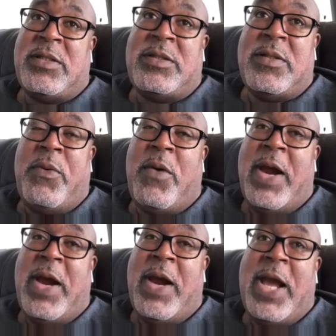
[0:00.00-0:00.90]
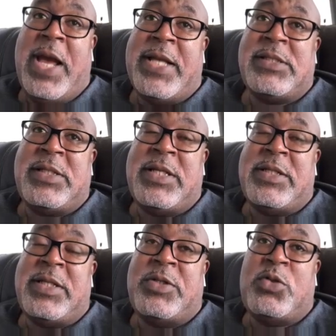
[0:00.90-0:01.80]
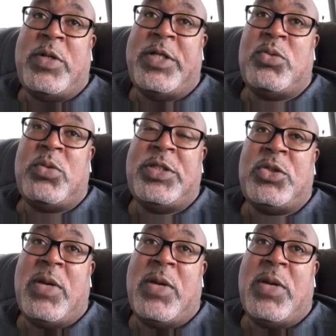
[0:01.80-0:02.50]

The prize in 2022,